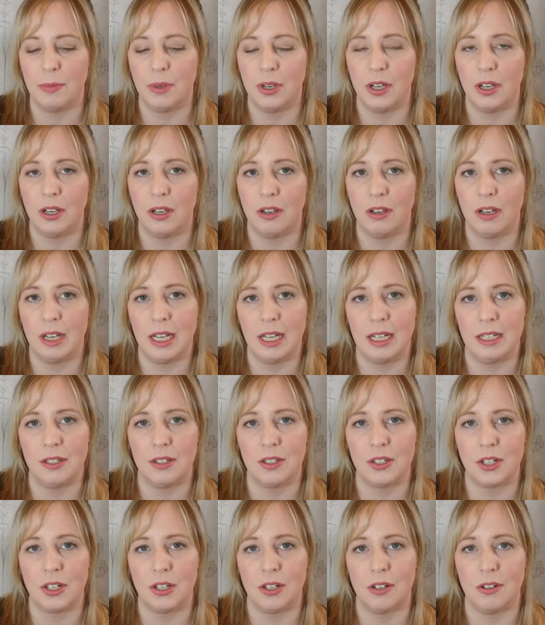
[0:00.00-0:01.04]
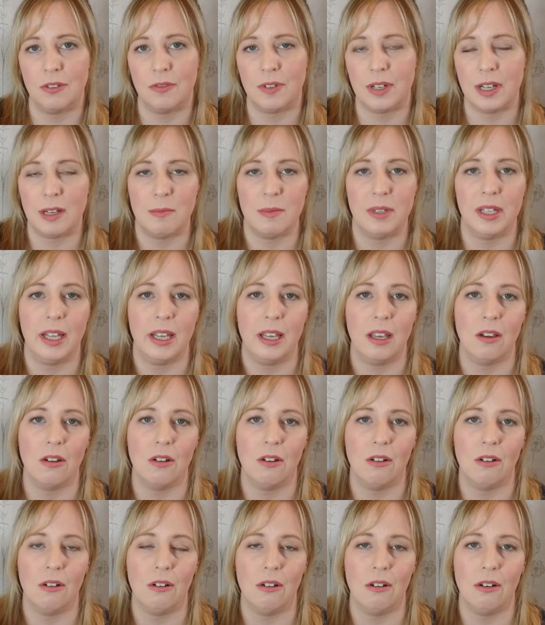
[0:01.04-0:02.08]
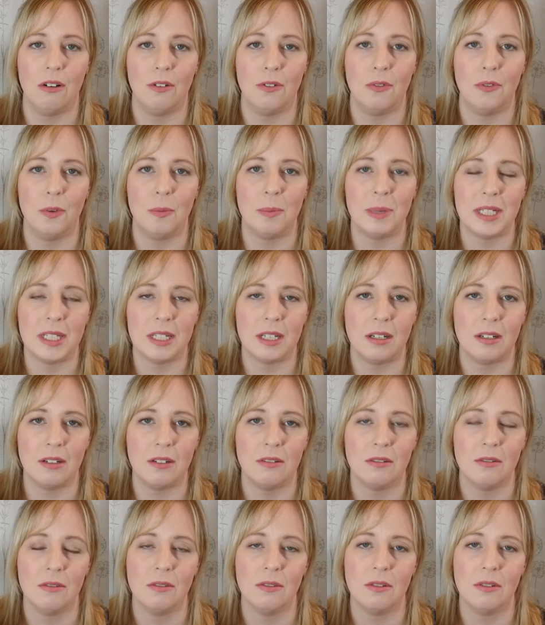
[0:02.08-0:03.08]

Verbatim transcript: her and her family are forbidden